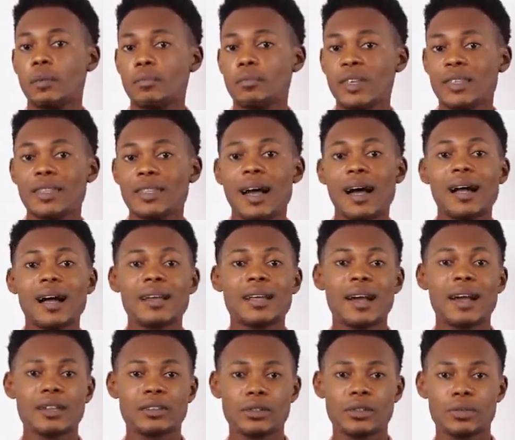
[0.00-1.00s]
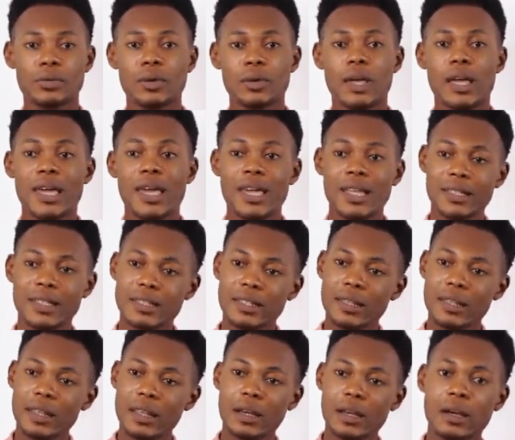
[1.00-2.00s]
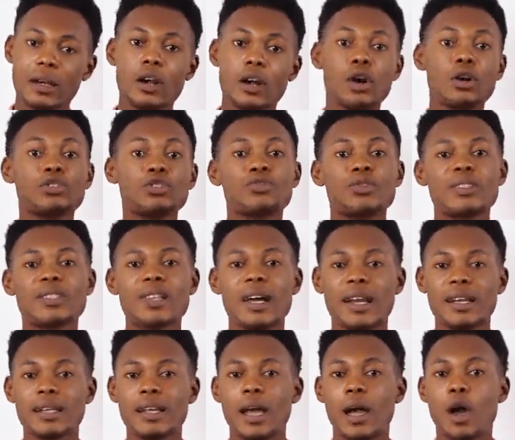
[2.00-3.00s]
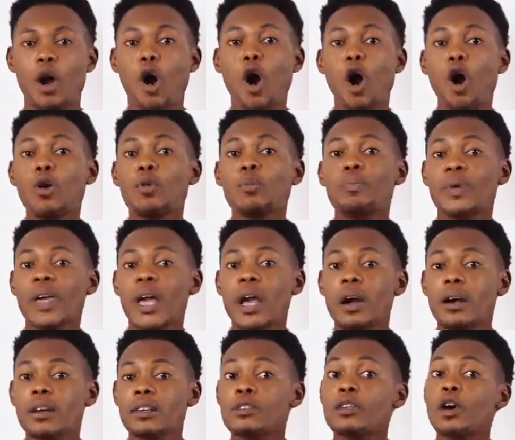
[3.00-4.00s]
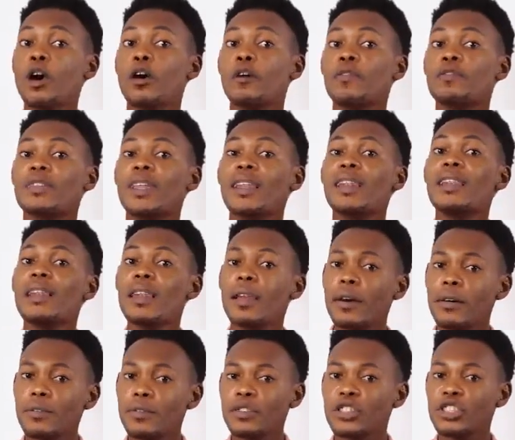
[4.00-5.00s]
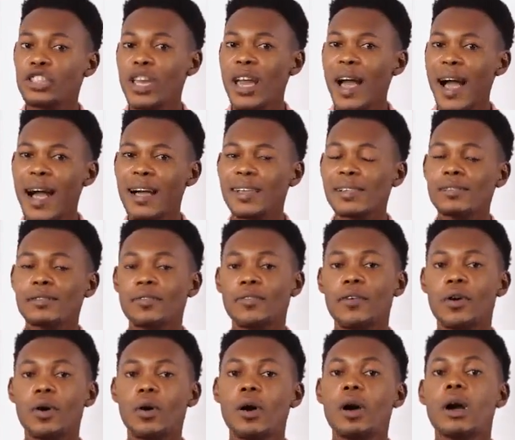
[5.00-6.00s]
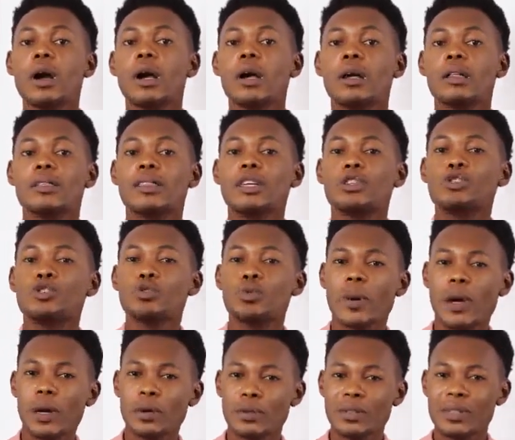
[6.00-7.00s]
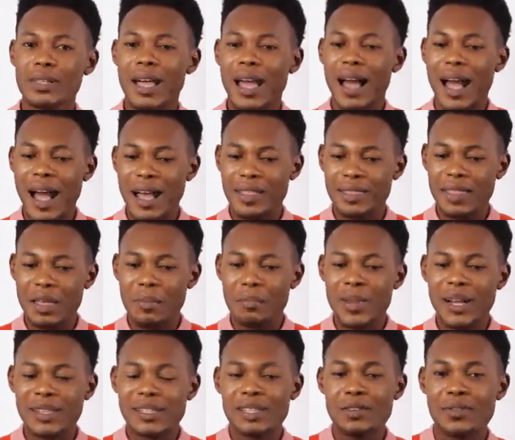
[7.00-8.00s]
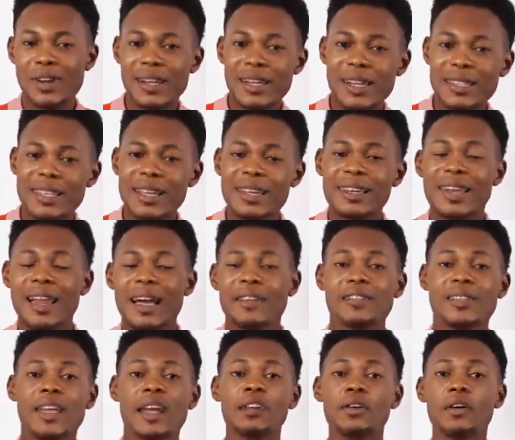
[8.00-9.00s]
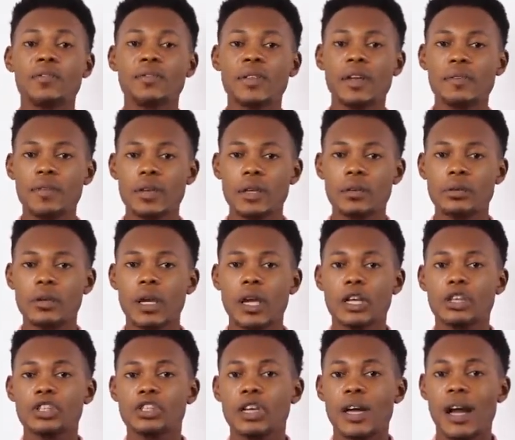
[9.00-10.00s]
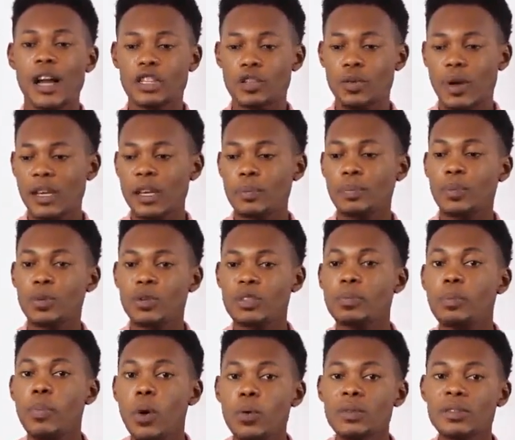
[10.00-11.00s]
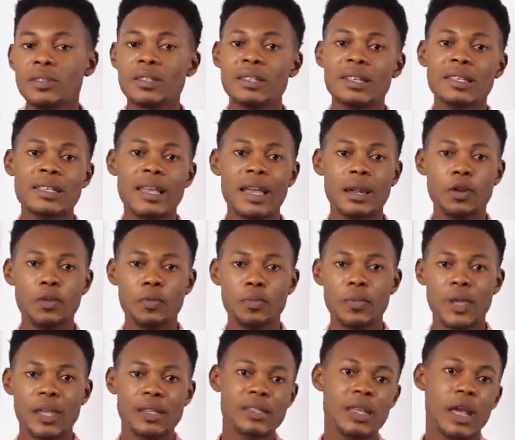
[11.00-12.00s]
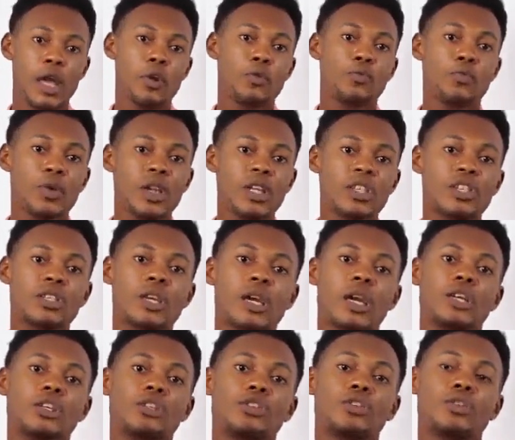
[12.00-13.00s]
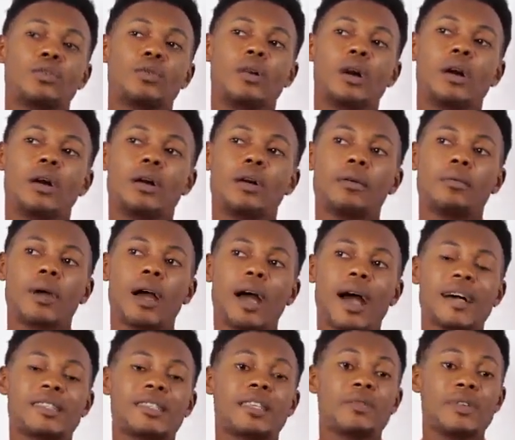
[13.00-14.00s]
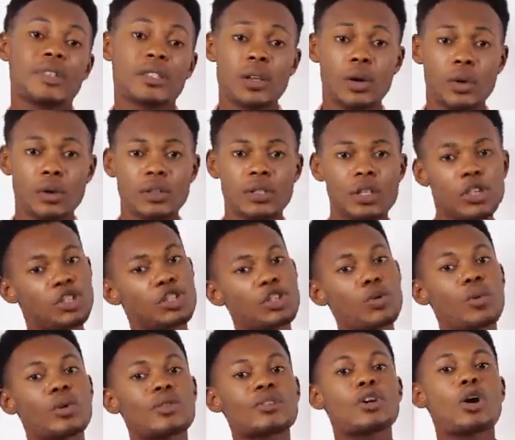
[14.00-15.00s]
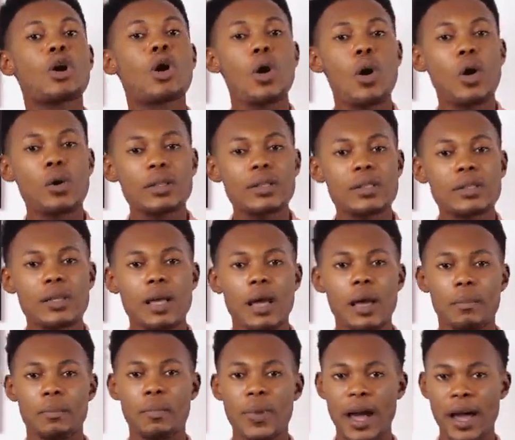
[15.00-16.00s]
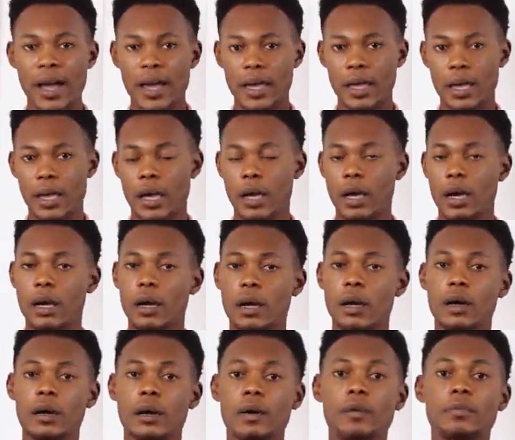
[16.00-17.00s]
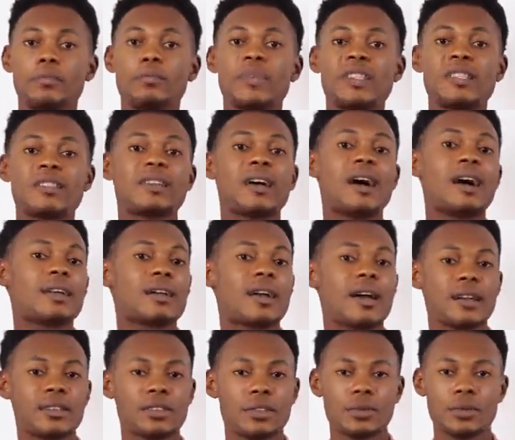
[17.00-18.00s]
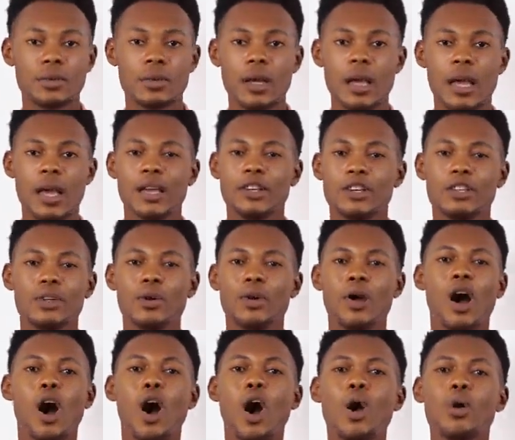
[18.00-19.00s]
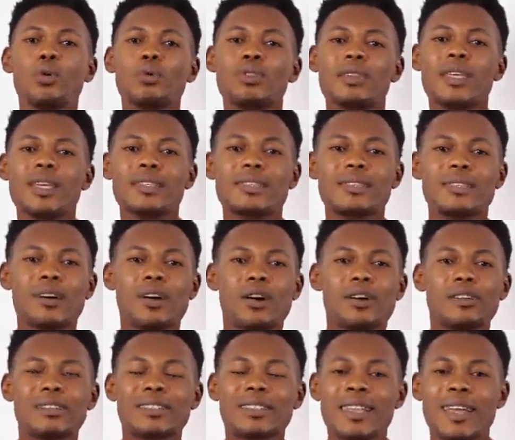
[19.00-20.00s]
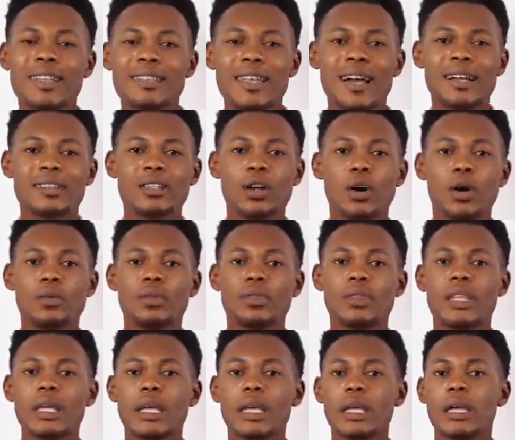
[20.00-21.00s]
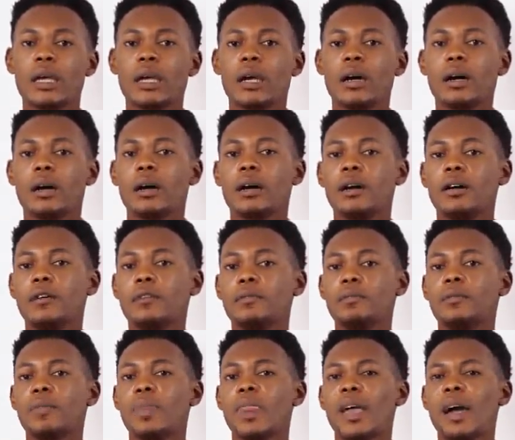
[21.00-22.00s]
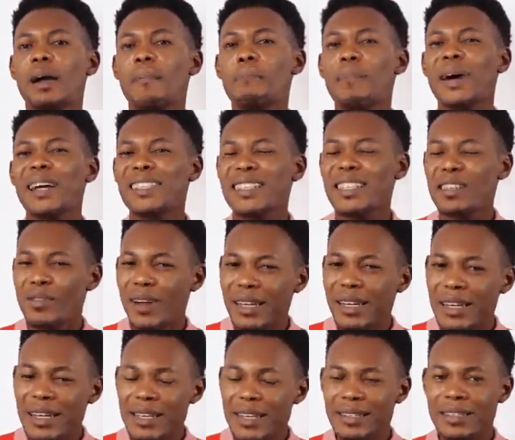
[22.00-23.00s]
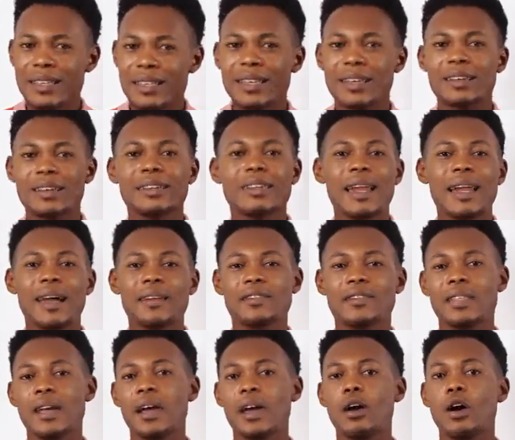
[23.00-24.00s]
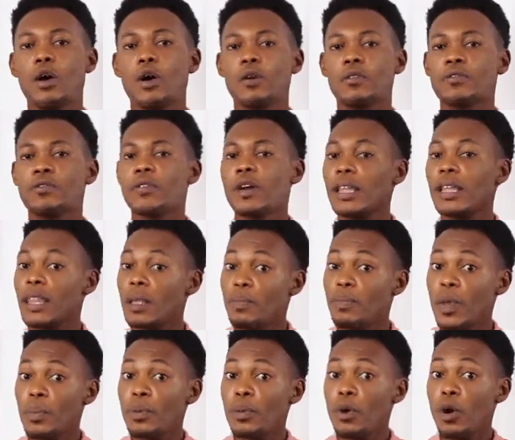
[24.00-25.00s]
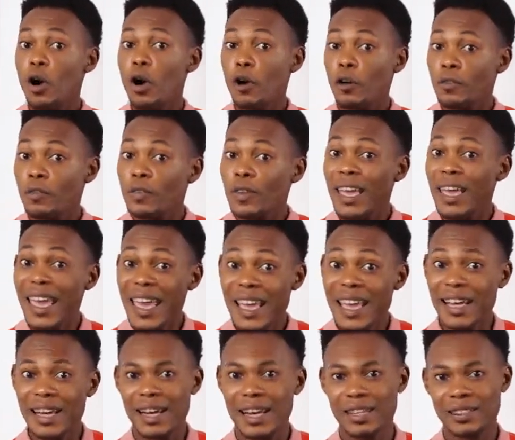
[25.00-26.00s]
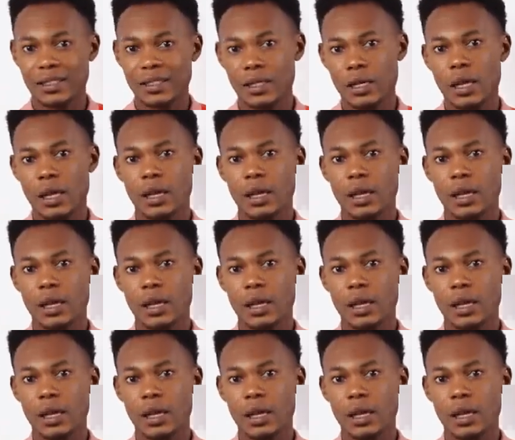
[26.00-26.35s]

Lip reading: Mr. Hardcastle in the countryside, all because of the love she has for the jewels and the materialistic lifestyle of Neville. She actually postpones this elopement, which she, as a result, she was caught by Mrs. Hardcastle. You know, all this centers on the materialistic lifestyle of the people of England.